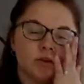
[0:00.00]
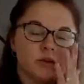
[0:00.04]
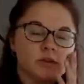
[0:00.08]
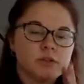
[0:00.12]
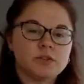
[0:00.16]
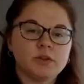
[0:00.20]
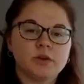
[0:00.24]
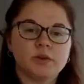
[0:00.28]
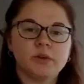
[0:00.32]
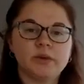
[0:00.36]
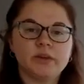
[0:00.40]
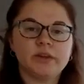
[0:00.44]

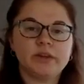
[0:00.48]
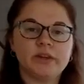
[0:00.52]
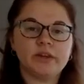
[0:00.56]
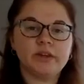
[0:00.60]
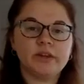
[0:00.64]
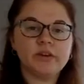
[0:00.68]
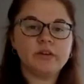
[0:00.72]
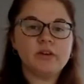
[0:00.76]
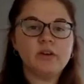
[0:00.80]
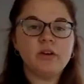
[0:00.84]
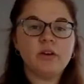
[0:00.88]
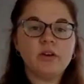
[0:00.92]
So
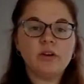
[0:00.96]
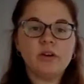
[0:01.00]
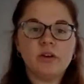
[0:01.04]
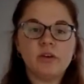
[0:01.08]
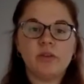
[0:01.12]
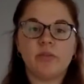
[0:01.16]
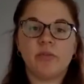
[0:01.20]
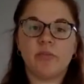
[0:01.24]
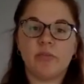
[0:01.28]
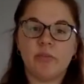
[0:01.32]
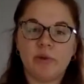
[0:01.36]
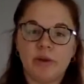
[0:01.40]
here are
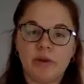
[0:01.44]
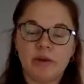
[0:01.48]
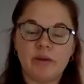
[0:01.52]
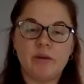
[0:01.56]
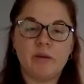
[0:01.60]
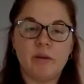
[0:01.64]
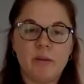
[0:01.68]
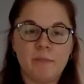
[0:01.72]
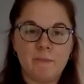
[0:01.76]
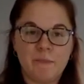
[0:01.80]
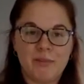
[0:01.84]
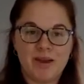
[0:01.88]
our
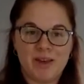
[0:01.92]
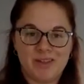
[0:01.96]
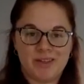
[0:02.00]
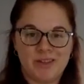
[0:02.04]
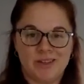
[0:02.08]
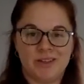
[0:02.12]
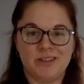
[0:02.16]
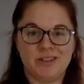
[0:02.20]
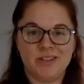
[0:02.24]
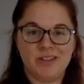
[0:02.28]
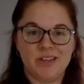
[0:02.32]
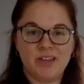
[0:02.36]
3
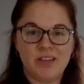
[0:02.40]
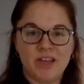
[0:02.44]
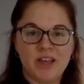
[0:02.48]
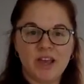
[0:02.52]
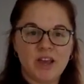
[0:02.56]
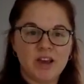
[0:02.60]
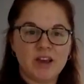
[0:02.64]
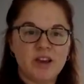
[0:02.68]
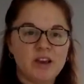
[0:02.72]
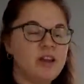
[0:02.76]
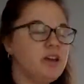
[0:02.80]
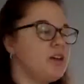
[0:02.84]
methods. And
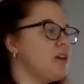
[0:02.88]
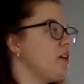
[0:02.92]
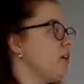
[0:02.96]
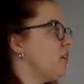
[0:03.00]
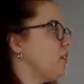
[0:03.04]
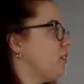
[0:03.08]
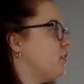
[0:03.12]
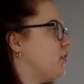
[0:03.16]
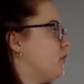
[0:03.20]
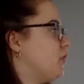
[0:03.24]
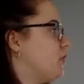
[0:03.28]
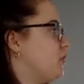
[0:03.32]
again,
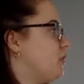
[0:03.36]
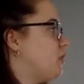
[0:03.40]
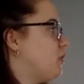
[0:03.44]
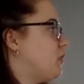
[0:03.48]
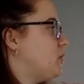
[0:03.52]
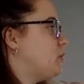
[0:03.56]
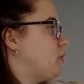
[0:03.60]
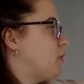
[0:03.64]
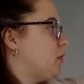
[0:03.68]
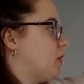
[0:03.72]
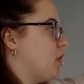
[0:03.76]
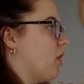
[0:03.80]
the first one
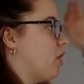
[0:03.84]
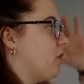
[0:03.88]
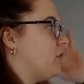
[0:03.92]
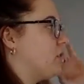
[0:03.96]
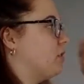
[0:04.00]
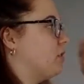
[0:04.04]
is putting all